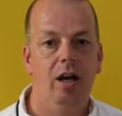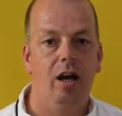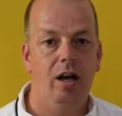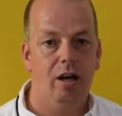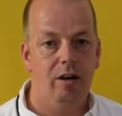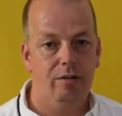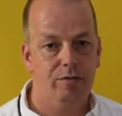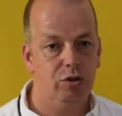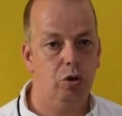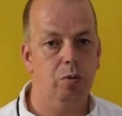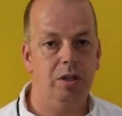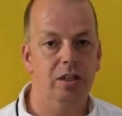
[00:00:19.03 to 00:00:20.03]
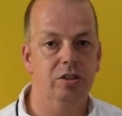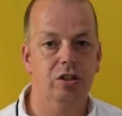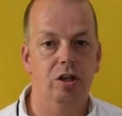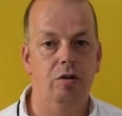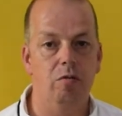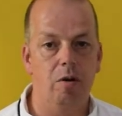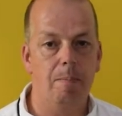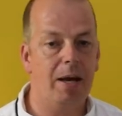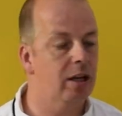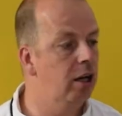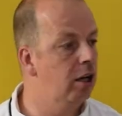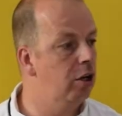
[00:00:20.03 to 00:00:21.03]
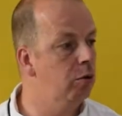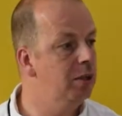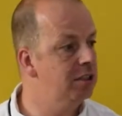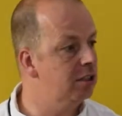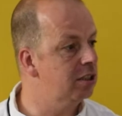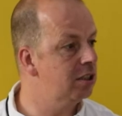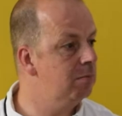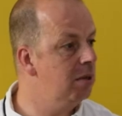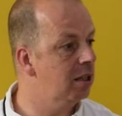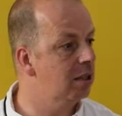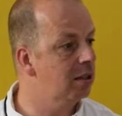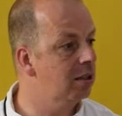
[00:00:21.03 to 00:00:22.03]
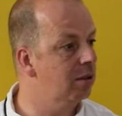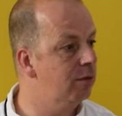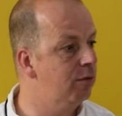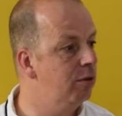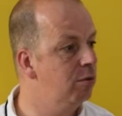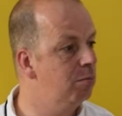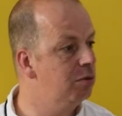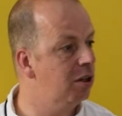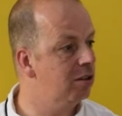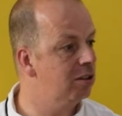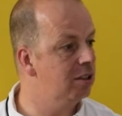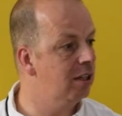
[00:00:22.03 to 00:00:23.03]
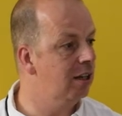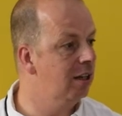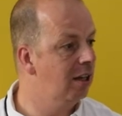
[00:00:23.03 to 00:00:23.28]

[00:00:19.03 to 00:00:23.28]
of talking to Rebekah Louisa Smith, the film doctor.